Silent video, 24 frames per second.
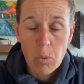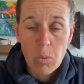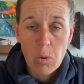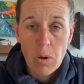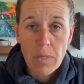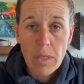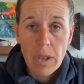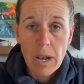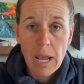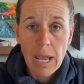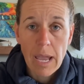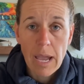one
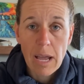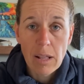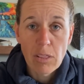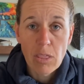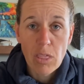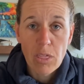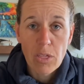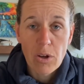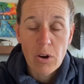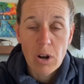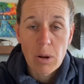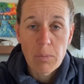that I hadn't
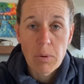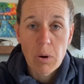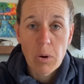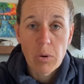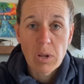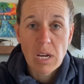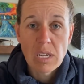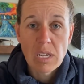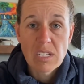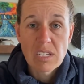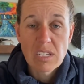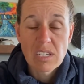thought about
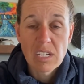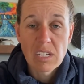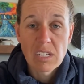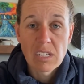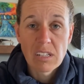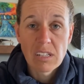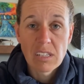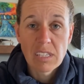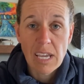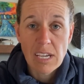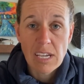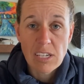
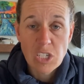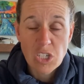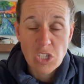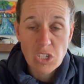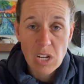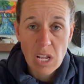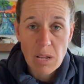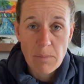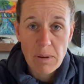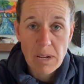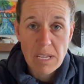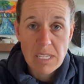until
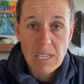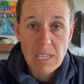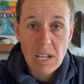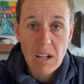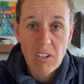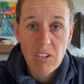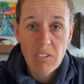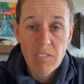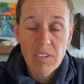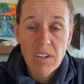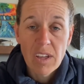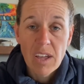yesterday
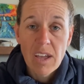myself,